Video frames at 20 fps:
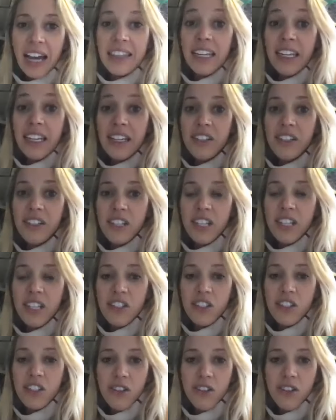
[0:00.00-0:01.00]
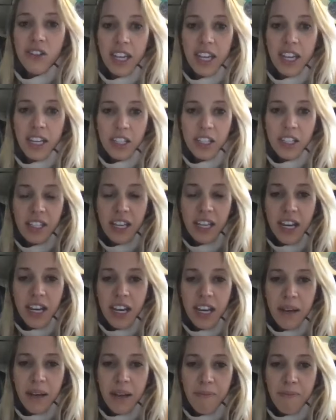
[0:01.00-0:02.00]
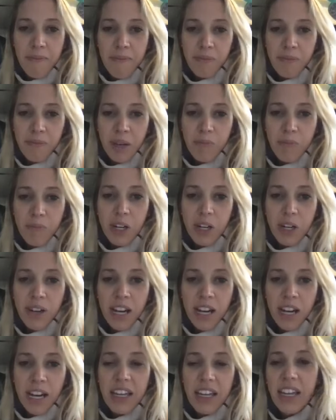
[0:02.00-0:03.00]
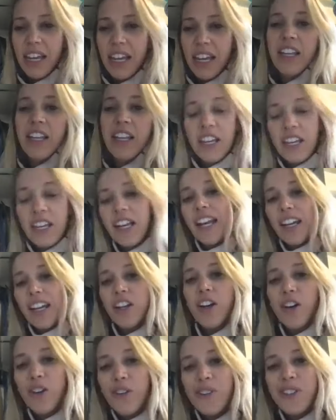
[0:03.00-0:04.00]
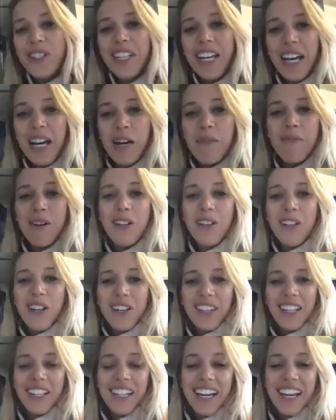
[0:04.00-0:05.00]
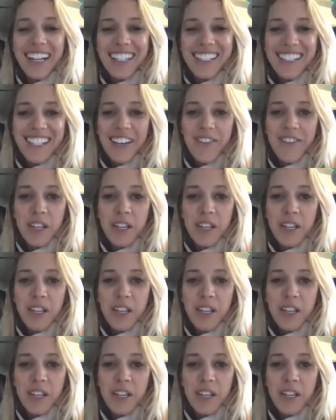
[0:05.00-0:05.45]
think it's two things. And it kind of goes along the lines of